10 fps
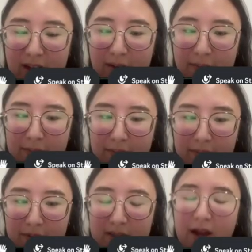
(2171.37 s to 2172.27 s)
the
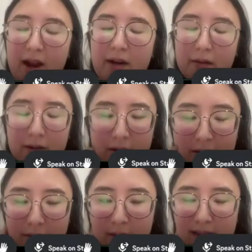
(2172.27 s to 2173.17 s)
design
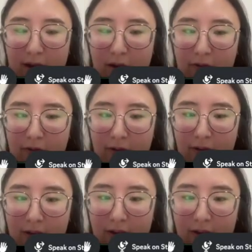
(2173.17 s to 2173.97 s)
myself.